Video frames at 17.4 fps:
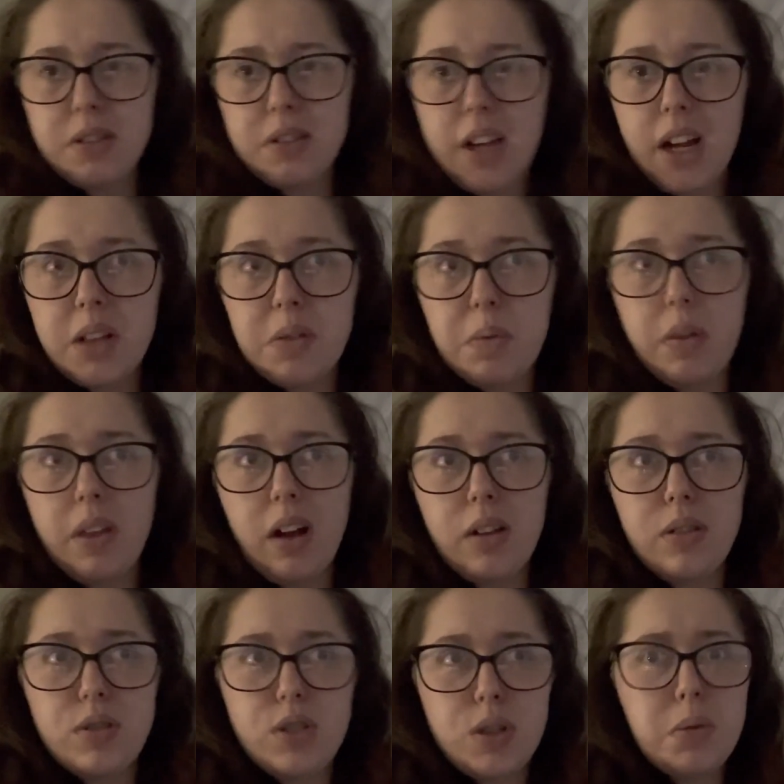dance without
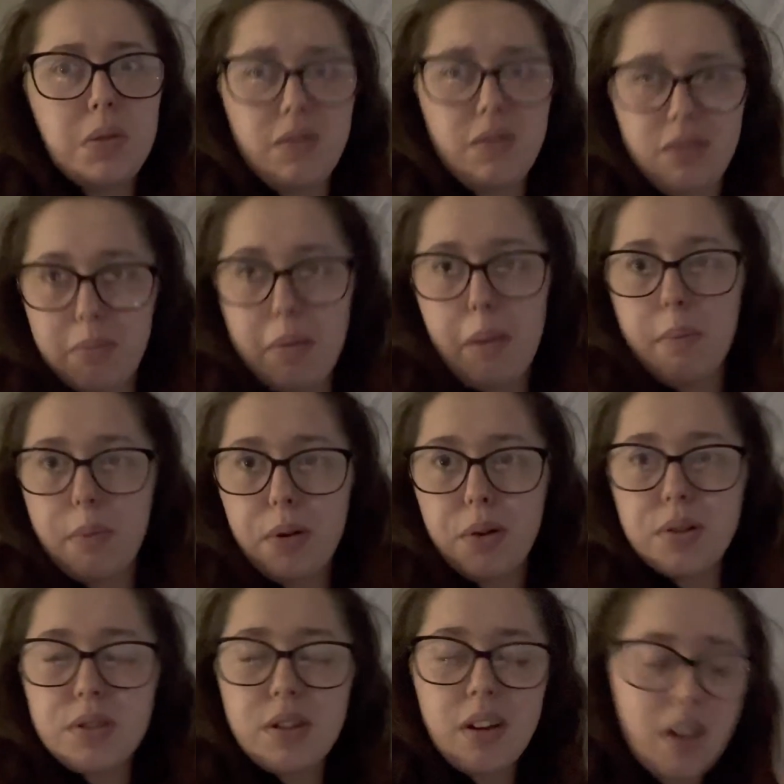two of the
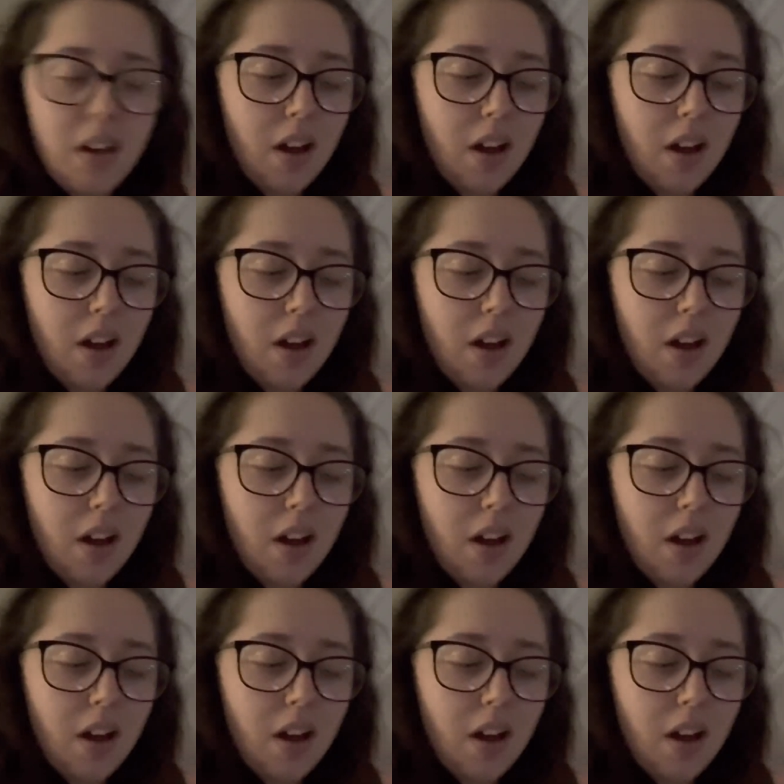members.